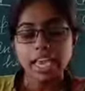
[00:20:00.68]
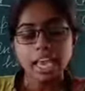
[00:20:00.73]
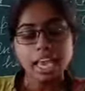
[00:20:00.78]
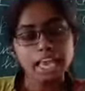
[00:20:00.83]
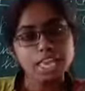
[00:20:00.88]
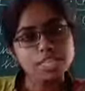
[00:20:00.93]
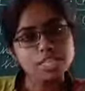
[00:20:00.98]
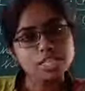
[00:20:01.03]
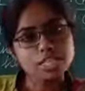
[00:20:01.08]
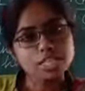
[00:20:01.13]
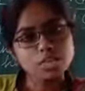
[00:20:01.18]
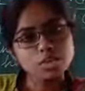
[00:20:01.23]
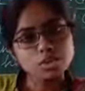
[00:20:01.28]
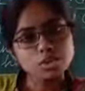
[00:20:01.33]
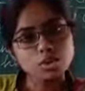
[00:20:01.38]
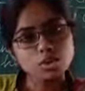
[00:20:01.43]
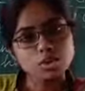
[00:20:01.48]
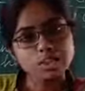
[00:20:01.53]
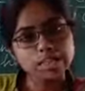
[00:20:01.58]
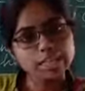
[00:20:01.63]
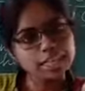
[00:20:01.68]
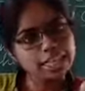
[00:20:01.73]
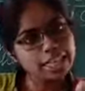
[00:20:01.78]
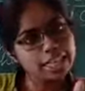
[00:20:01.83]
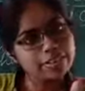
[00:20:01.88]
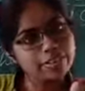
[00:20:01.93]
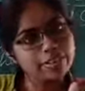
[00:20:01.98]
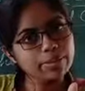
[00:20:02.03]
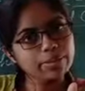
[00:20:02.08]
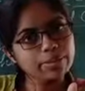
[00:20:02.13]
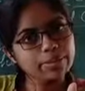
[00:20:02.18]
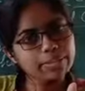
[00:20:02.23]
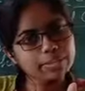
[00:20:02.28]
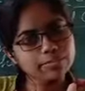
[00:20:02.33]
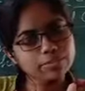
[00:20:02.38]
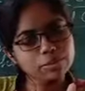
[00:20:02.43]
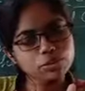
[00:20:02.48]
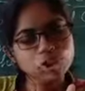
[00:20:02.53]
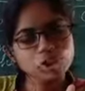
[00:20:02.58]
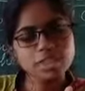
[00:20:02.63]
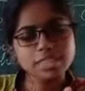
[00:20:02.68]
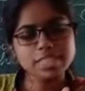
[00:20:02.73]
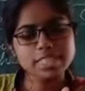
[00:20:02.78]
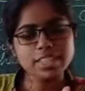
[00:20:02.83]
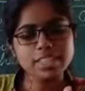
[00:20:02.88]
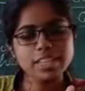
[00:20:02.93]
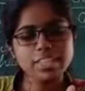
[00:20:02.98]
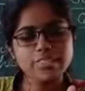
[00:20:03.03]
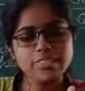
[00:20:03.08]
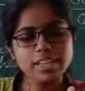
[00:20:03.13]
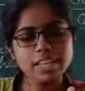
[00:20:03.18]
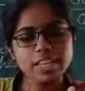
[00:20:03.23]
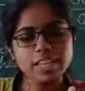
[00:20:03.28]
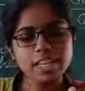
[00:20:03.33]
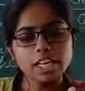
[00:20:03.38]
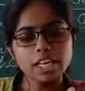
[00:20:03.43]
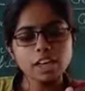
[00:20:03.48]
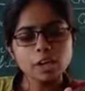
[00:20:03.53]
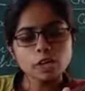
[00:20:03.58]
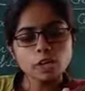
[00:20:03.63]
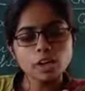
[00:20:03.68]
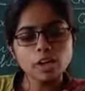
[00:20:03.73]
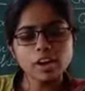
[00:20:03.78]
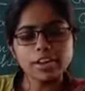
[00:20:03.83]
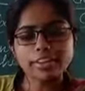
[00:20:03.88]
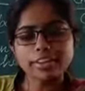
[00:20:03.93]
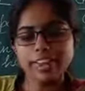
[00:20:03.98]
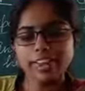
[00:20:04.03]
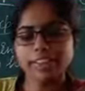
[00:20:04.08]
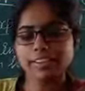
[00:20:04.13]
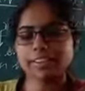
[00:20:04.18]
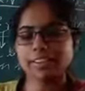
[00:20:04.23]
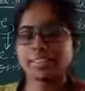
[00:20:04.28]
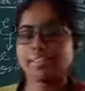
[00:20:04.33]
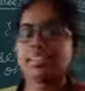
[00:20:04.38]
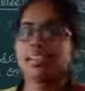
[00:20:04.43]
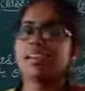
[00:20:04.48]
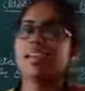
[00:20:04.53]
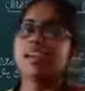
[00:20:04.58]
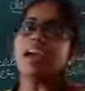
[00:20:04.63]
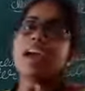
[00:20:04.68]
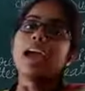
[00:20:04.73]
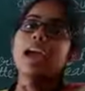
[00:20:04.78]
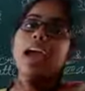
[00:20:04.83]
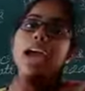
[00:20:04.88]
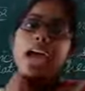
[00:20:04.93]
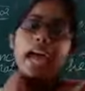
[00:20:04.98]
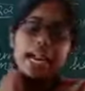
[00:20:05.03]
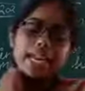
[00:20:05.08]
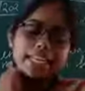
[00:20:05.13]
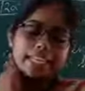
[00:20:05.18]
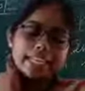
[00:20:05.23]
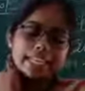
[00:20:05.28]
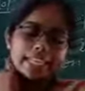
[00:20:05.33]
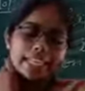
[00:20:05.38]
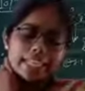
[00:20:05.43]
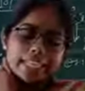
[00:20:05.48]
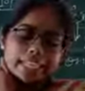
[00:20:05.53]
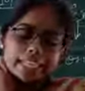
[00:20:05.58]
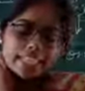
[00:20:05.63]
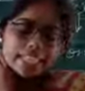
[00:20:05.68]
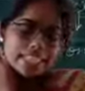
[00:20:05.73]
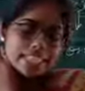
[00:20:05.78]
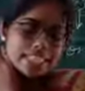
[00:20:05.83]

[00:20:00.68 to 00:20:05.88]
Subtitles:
and so the thing will become things will contract. And the decrease